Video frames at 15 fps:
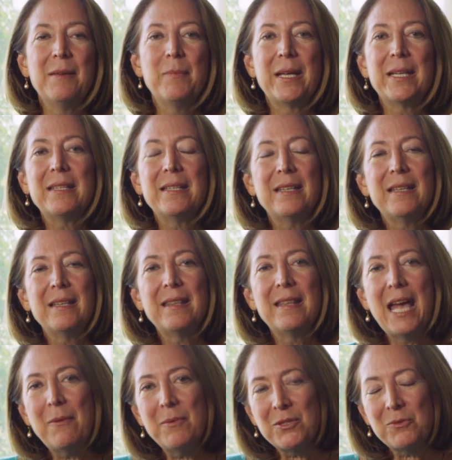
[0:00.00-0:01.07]
But
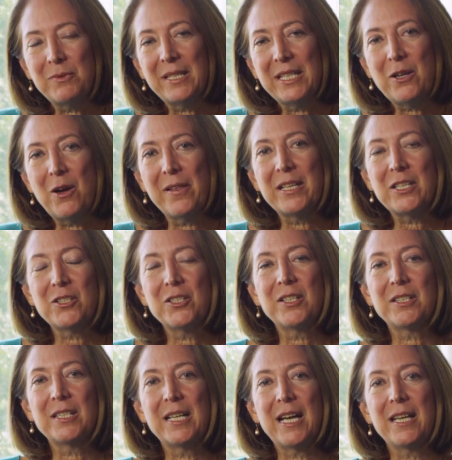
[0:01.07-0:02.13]
that was really all it
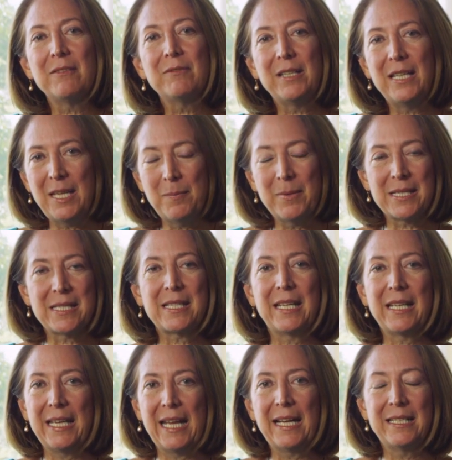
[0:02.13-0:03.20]
took to kind of keep us
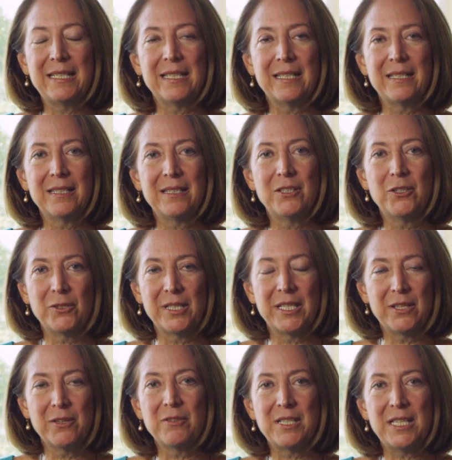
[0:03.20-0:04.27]
connected
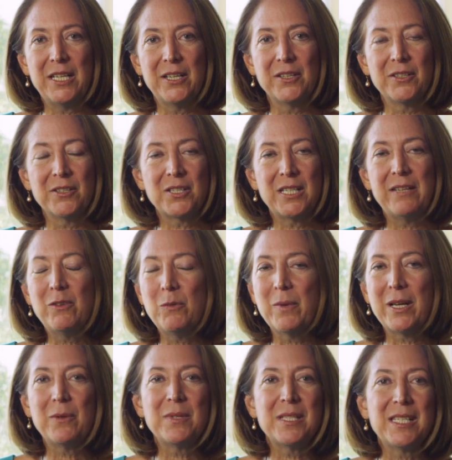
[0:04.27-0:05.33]
during those years, even
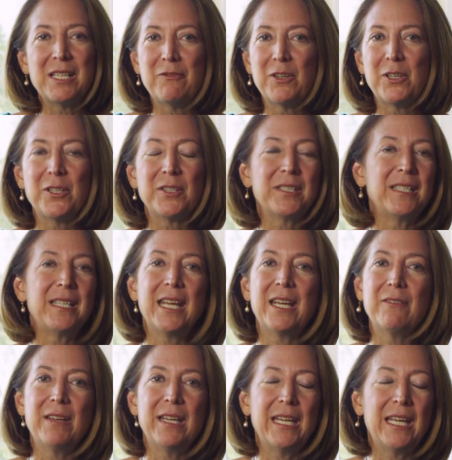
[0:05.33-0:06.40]
when it was difficult to
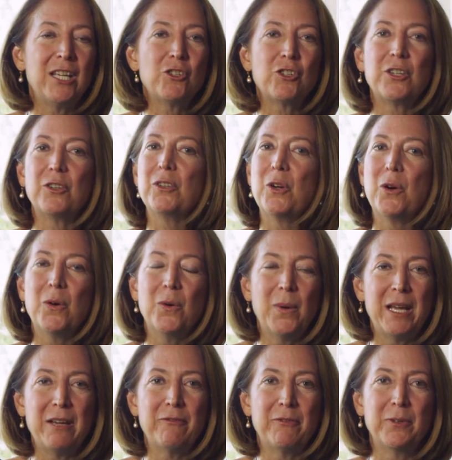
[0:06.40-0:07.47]
take a vacation or go
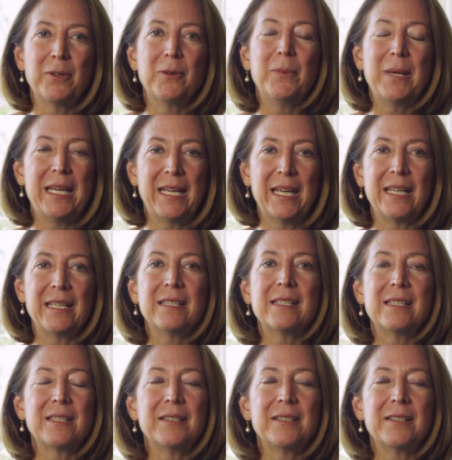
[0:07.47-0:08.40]
away for a weekend.